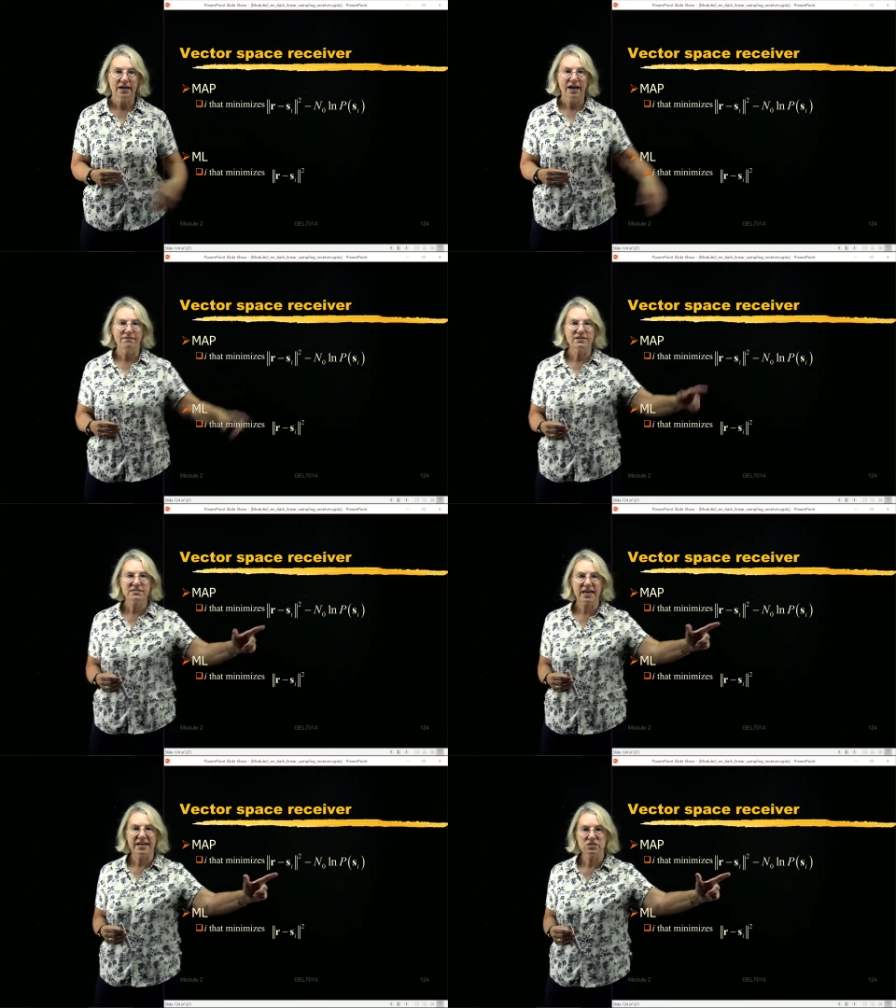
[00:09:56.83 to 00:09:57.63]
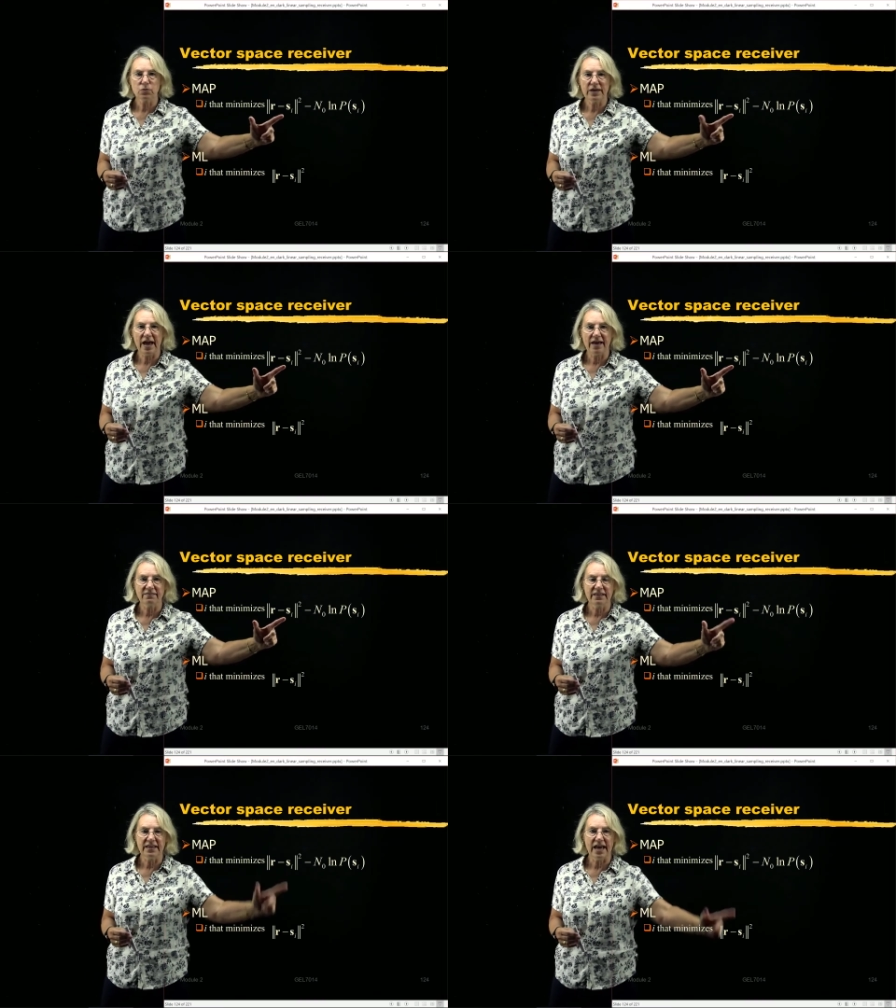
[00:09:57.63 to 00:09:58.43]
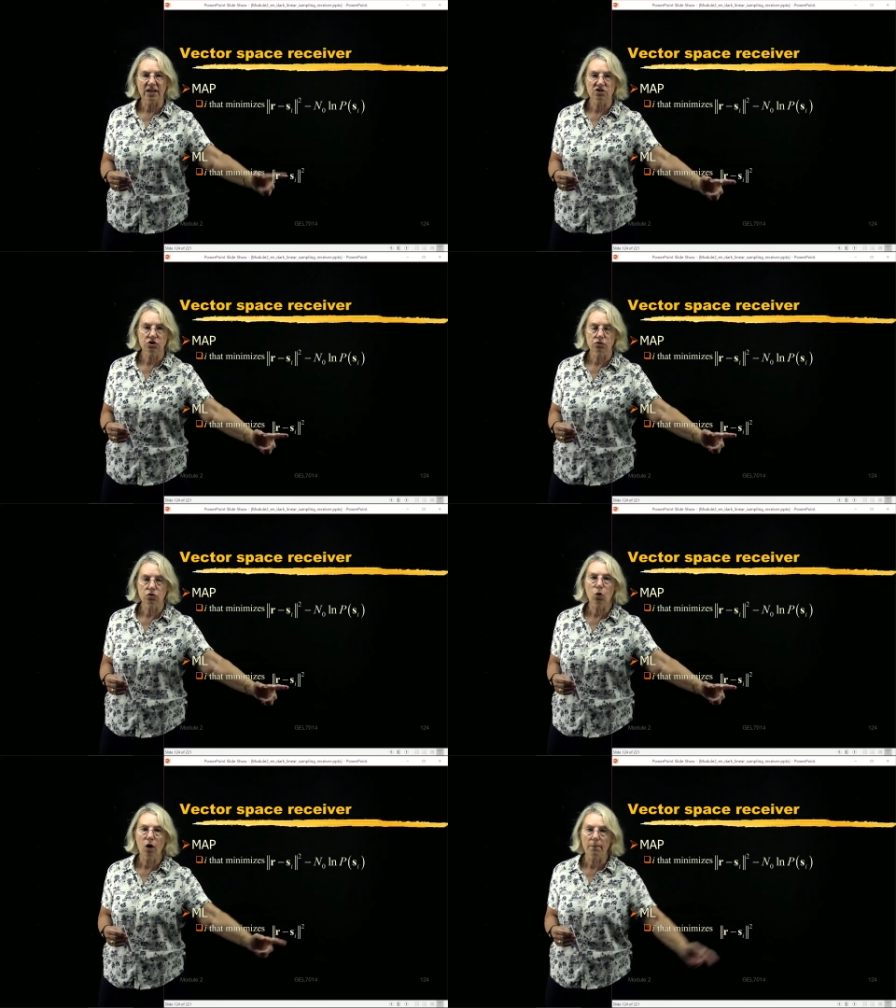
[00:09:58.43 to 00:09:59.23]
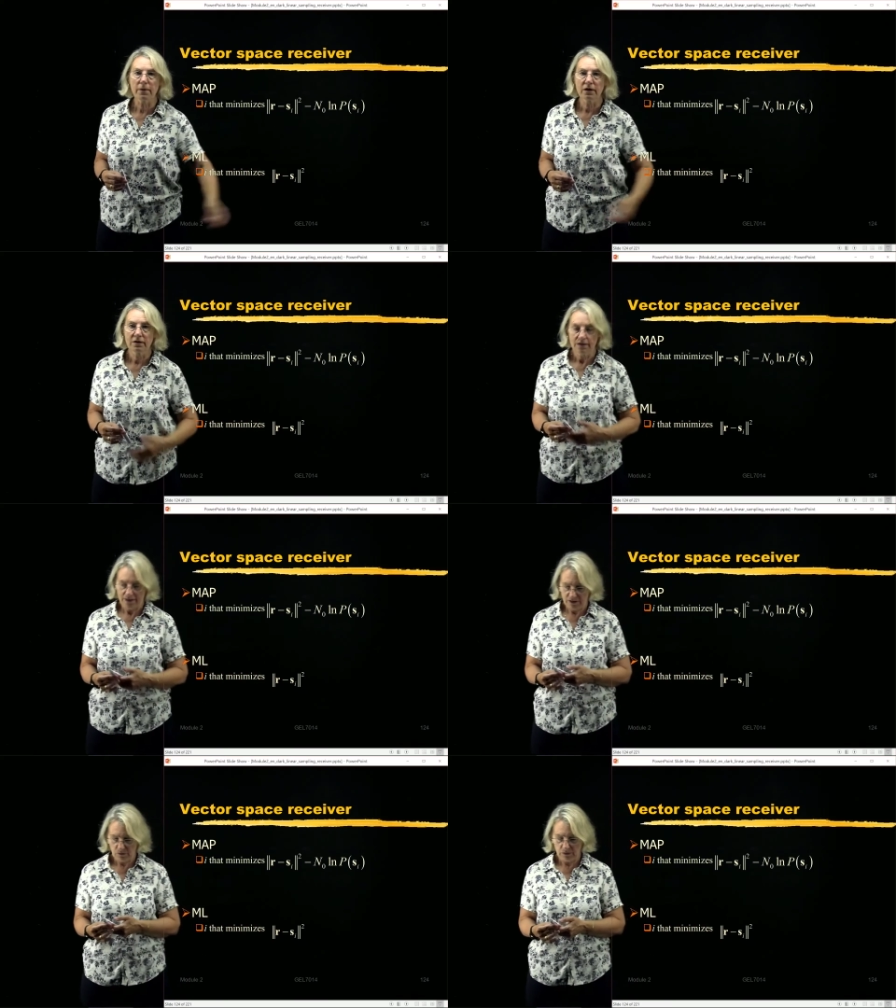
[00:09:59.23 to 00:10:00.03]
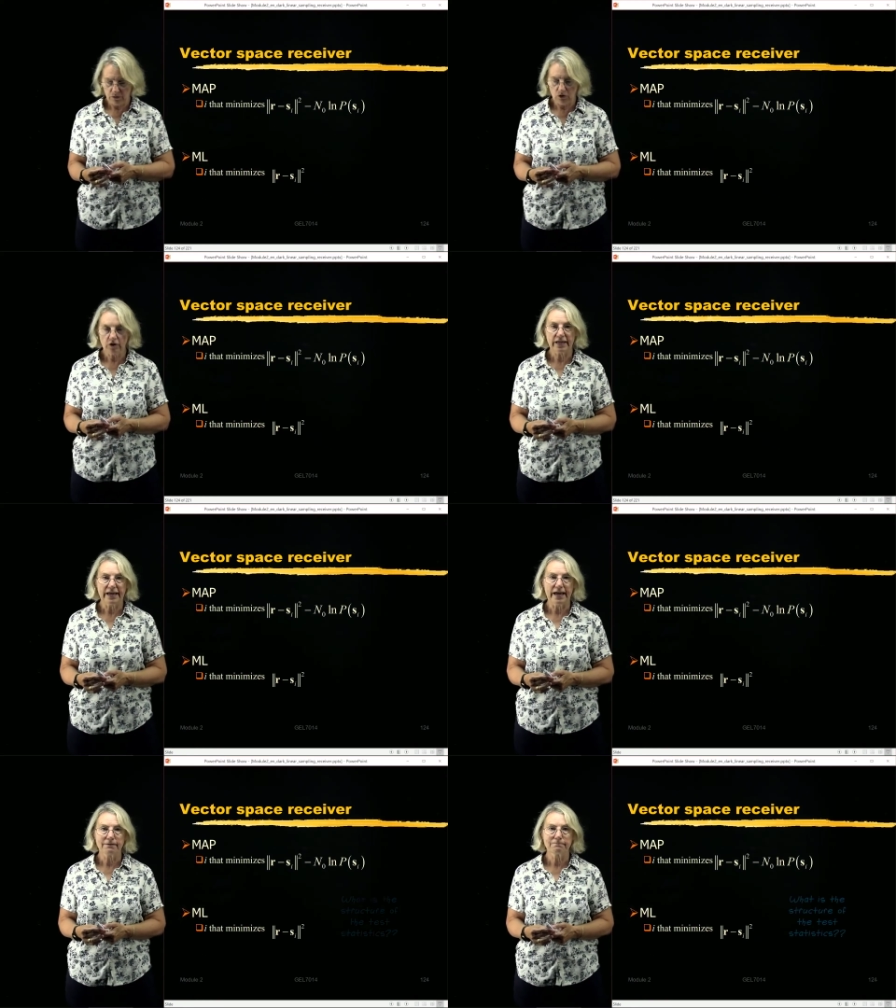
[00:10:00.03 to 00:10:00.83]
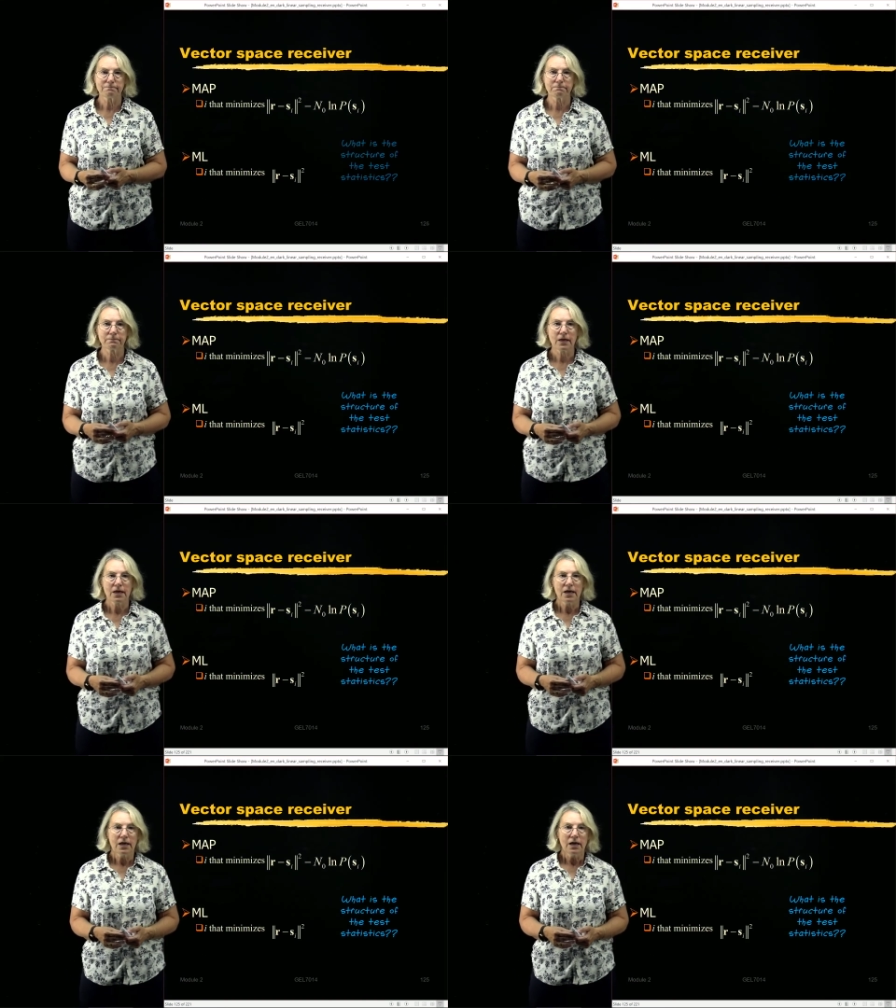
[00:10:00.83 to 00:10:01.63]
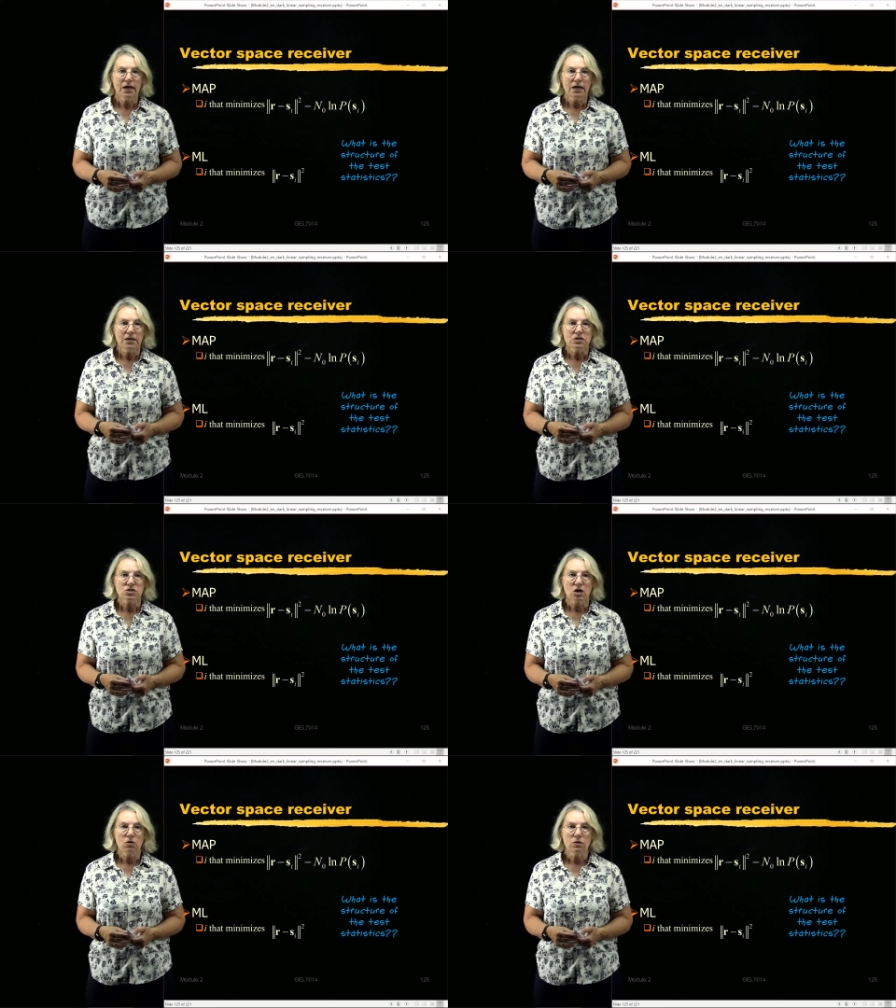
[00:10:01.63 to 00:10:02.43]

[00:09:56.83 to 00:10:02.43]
In this case, we had the L2 norm that we were looking at. So